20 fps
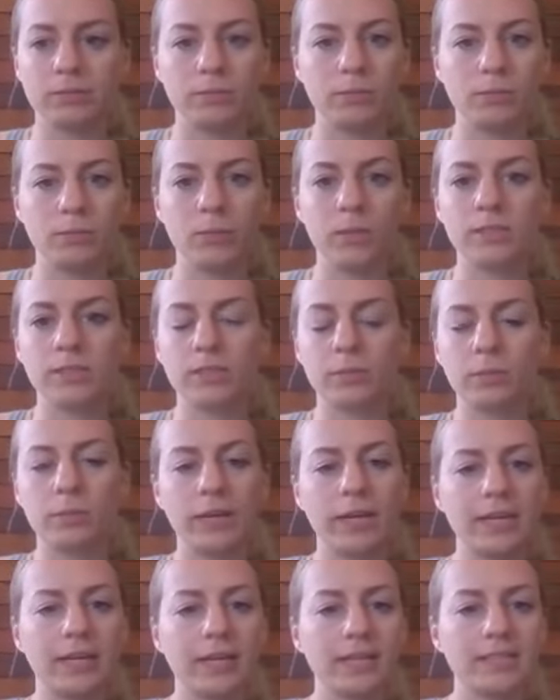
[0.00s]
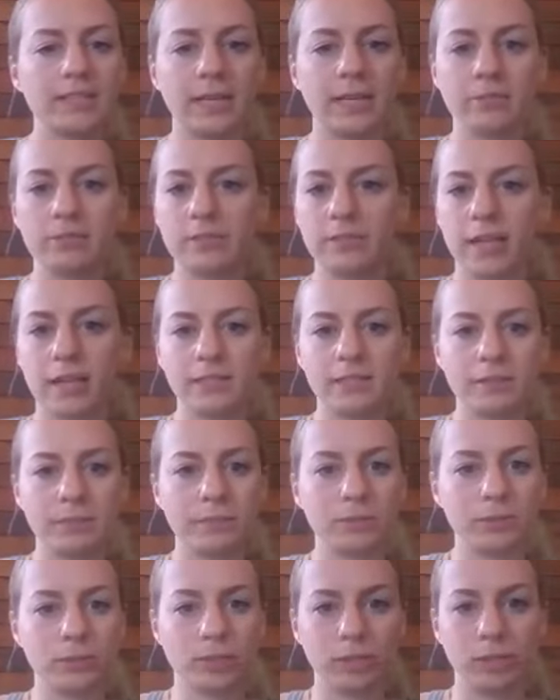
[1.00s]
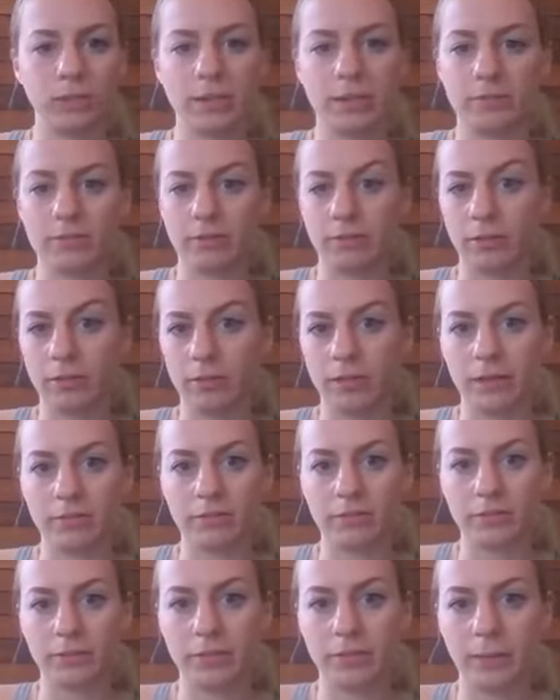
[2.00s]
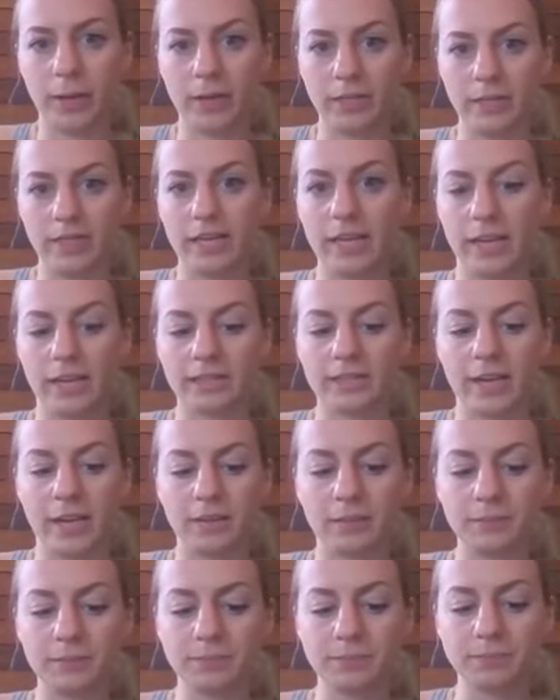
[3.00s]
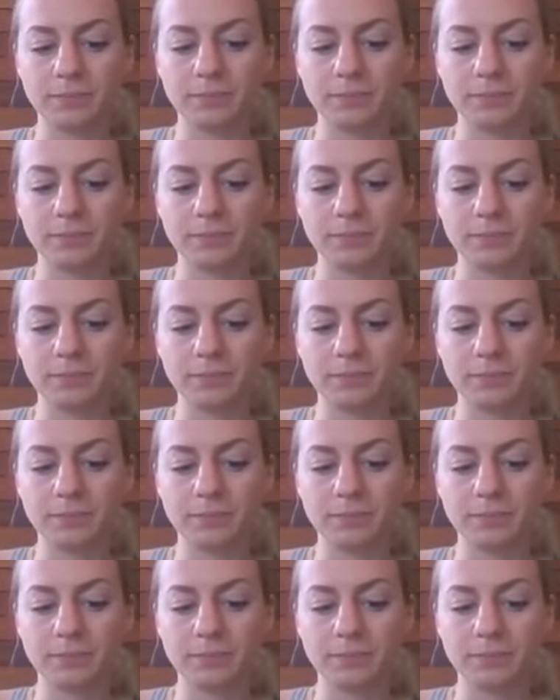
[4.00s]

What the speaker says: when it gets down to that simple sugar level, your body can't tell.